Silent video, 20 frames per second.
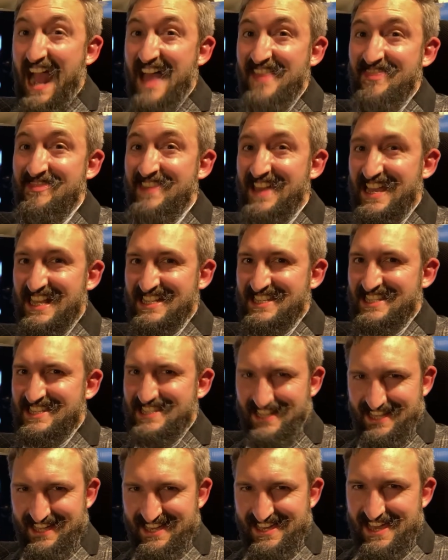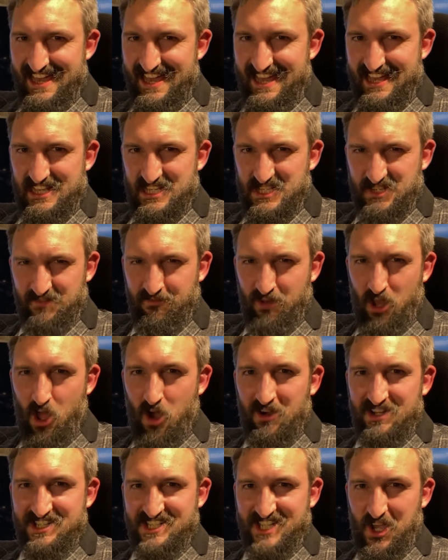and this is
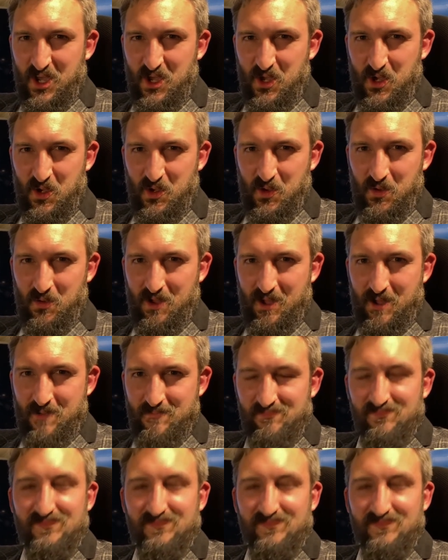Vlogtor Who.